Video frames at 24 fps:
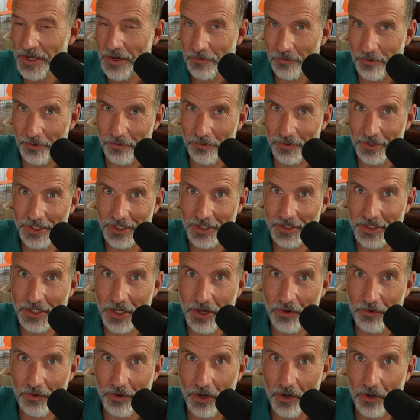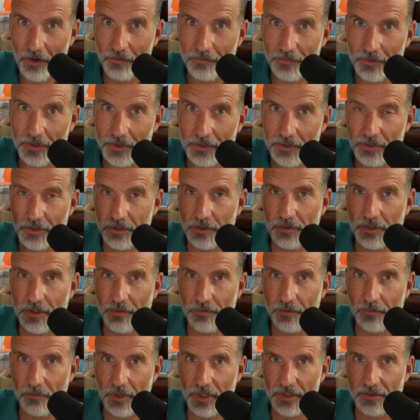We're going to go over 2
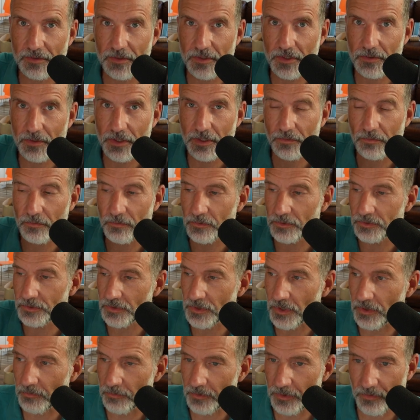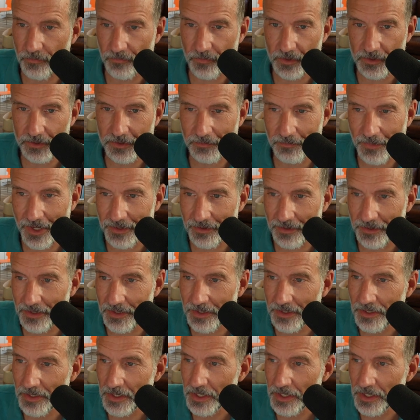different ways to do it, and we'll start with the first method.